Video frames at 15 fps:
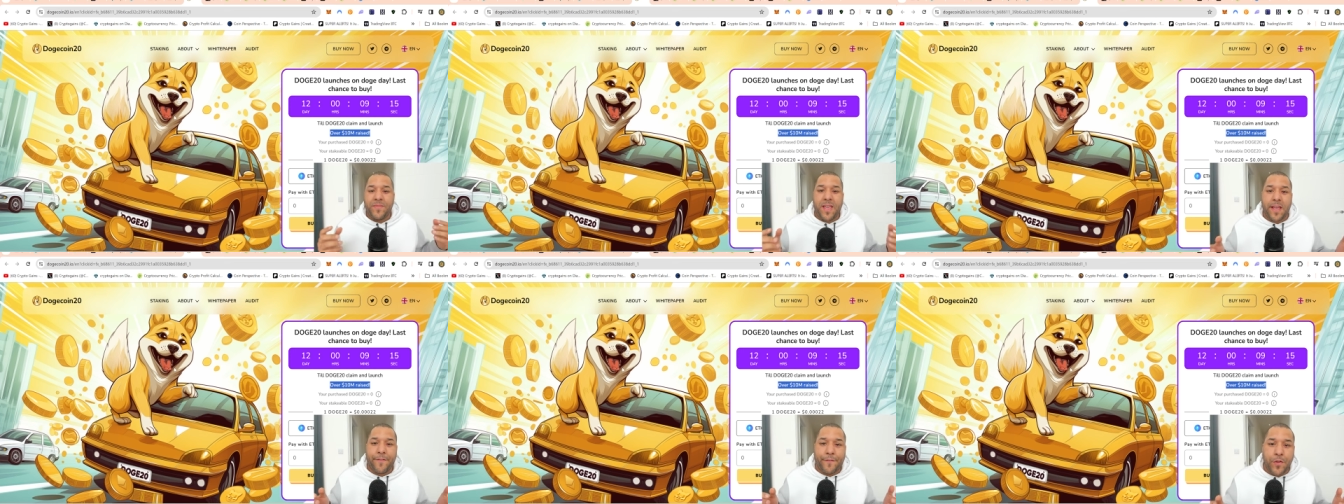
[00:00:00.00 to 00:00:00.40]

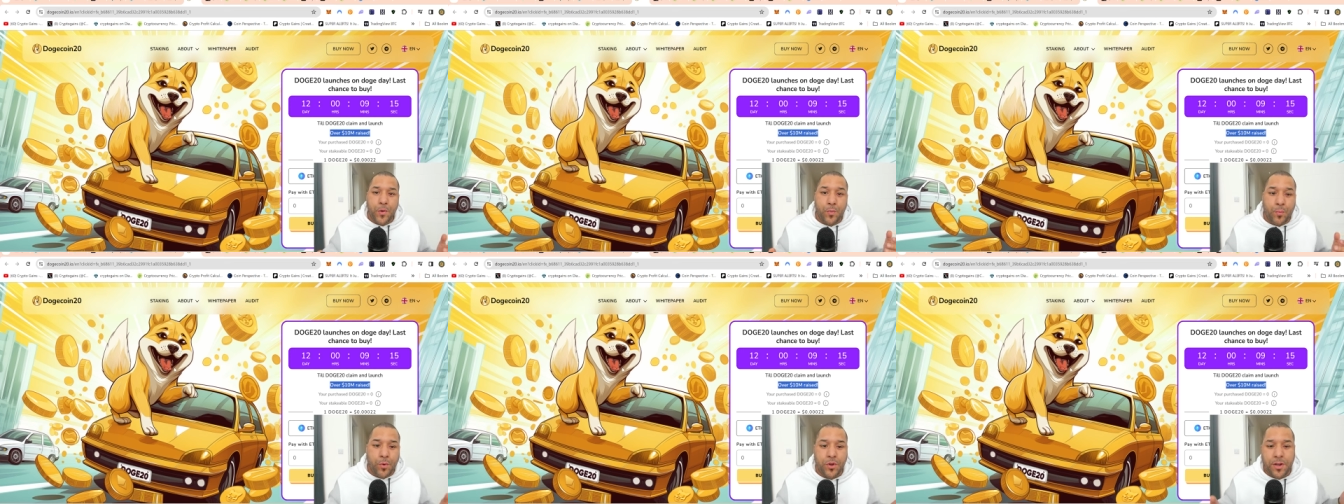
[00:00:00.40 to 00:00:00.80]
If
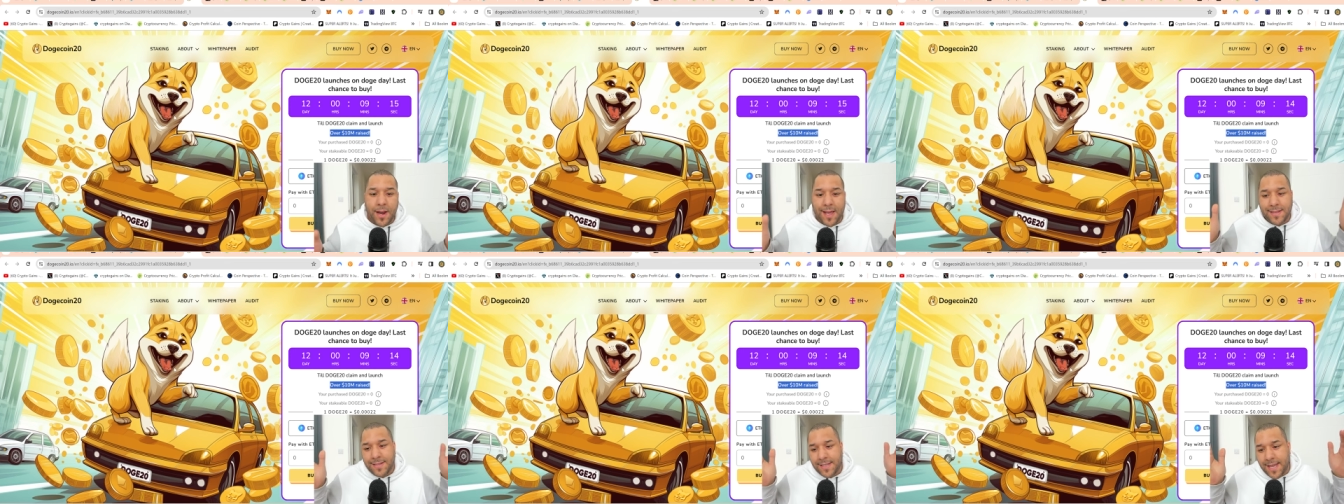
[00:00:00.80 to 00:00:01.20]
you would
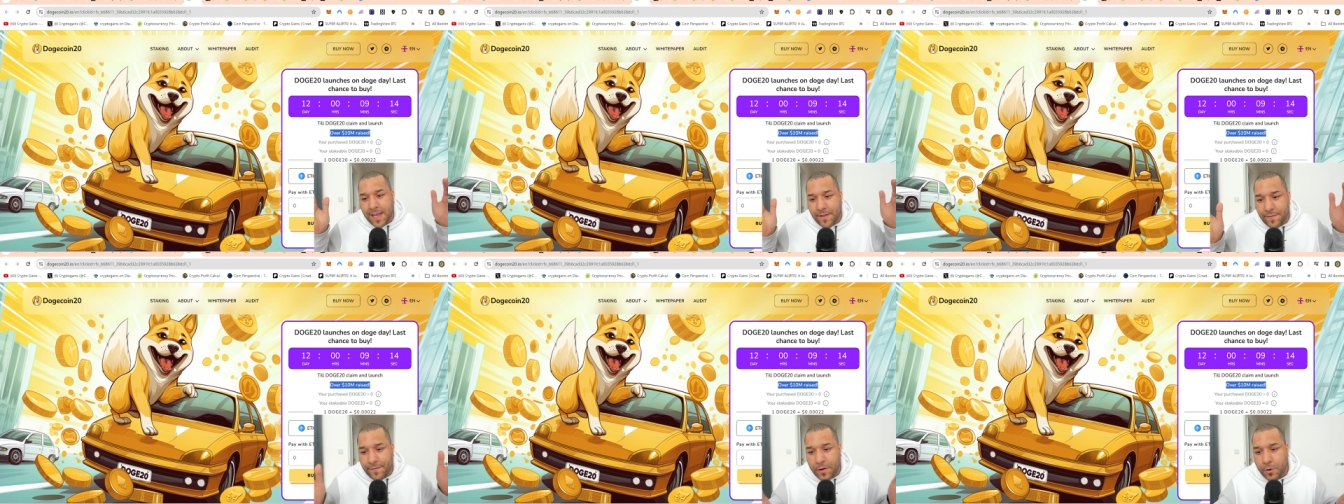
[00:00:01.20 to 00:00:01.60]
like to
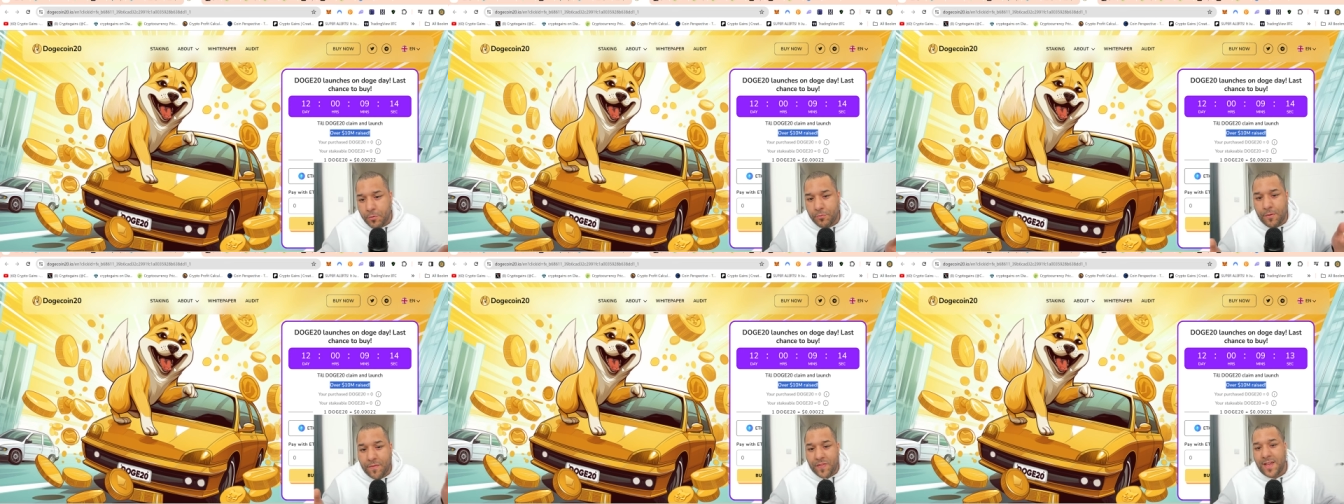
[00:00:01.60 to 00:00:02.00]
get
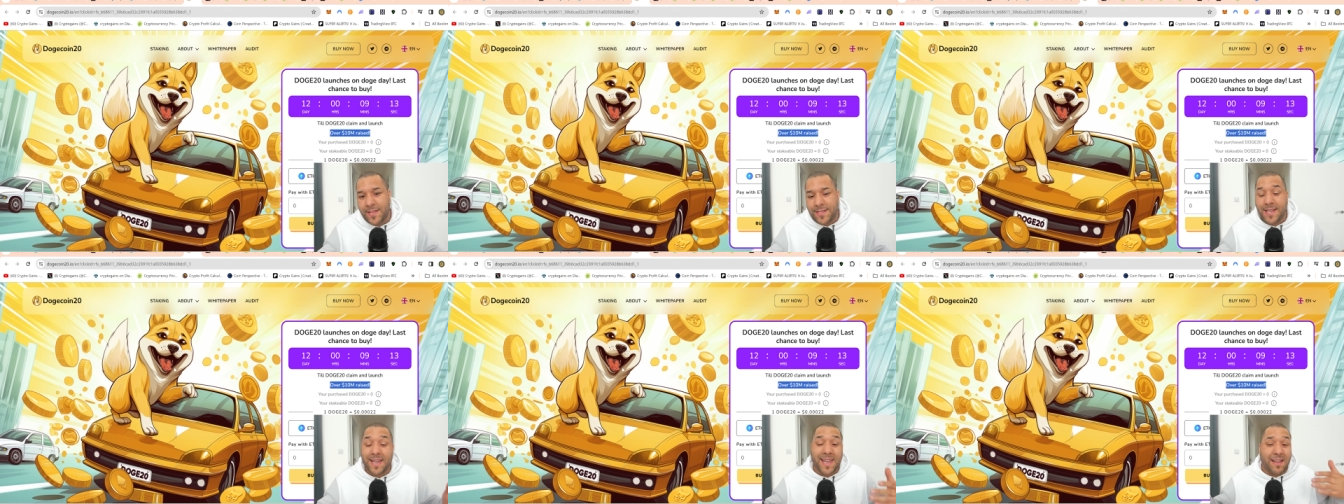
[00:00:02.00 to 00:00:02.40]
involved with
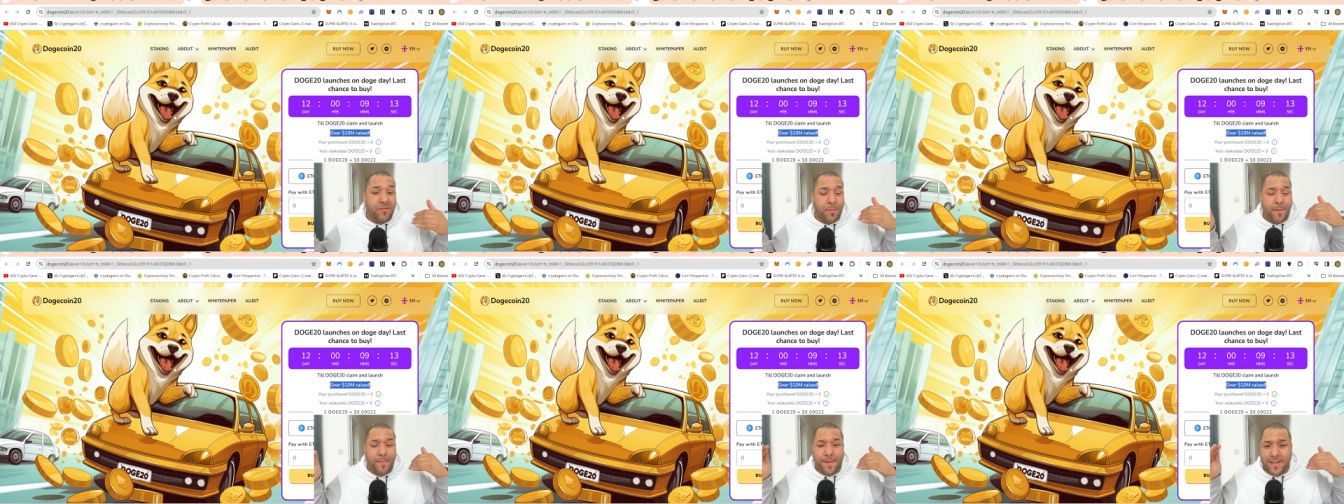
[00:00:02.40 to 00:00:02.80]
this, again,
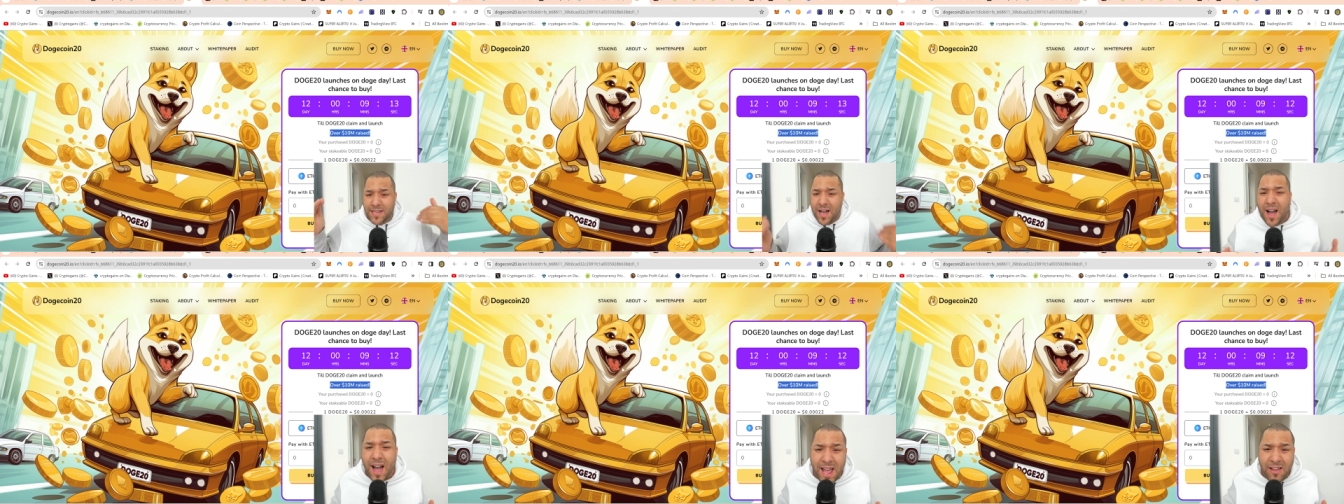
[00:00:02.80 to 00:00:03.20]
remember it's
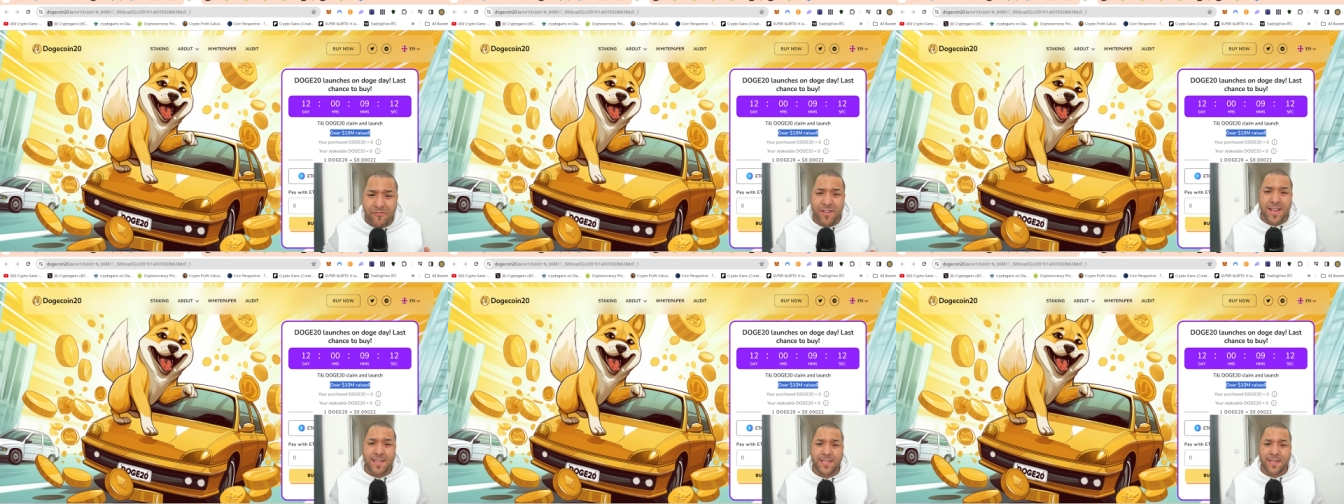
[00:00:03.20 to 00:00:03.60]
high
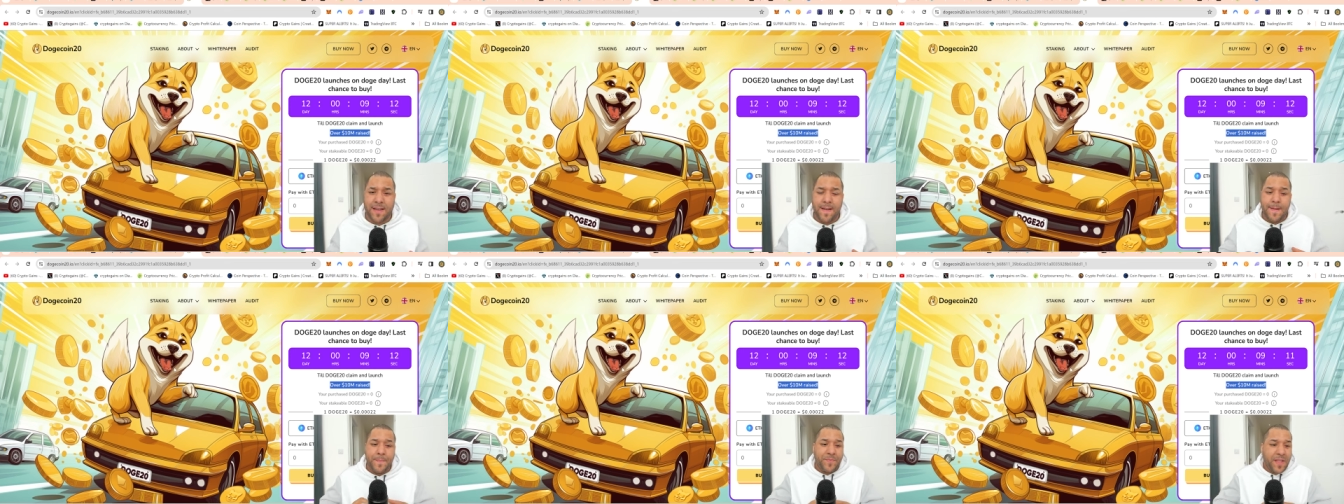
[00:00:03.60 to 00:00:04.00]
risk.
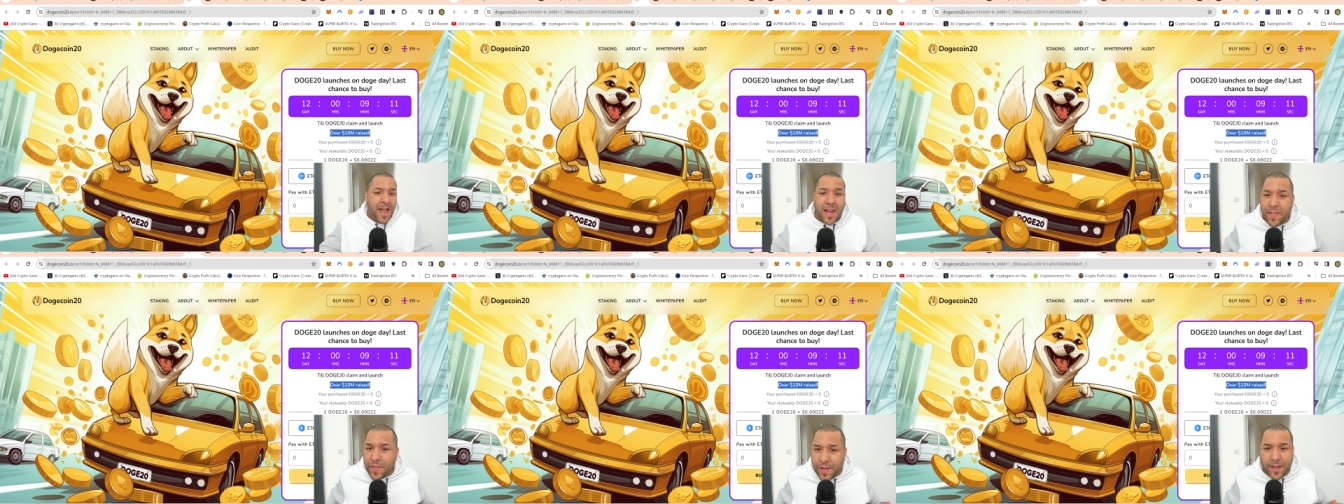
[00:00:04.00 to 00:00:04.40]

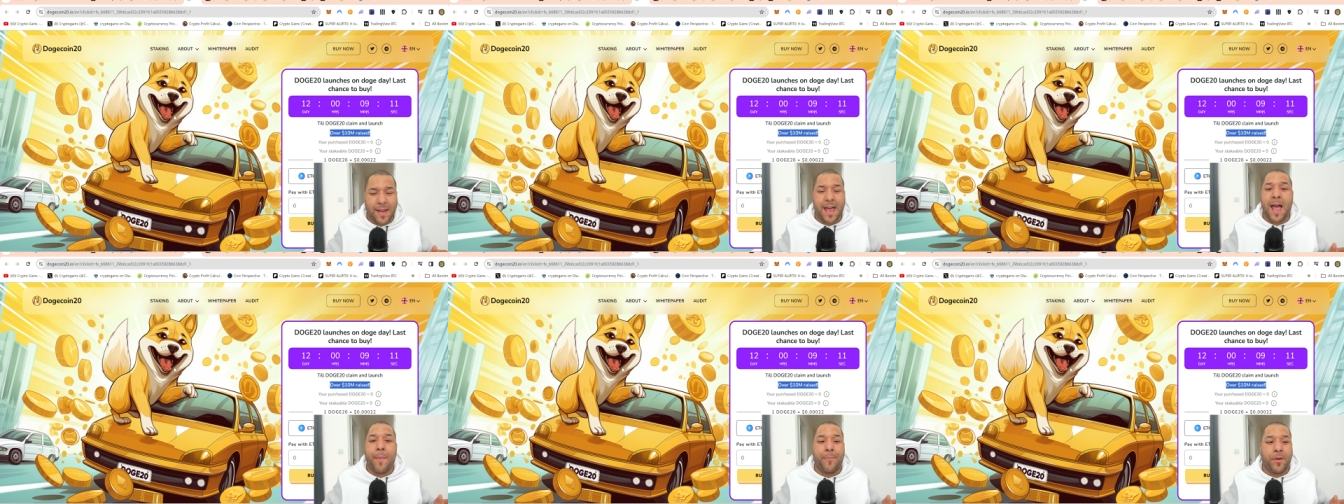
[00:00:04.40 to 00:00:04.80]
Anything can
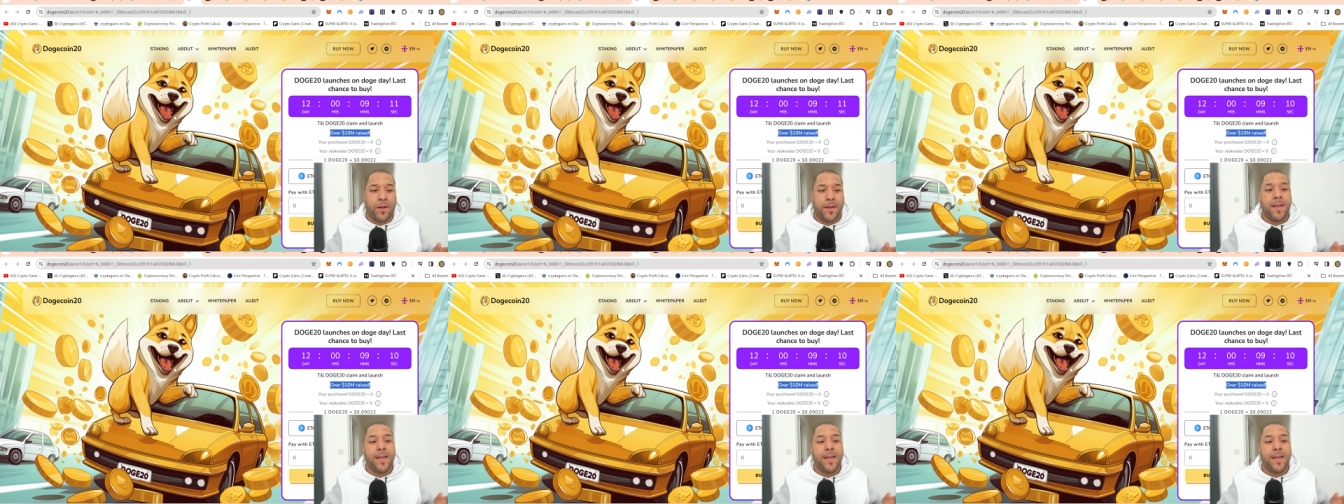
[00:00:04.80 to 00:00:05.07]
happen.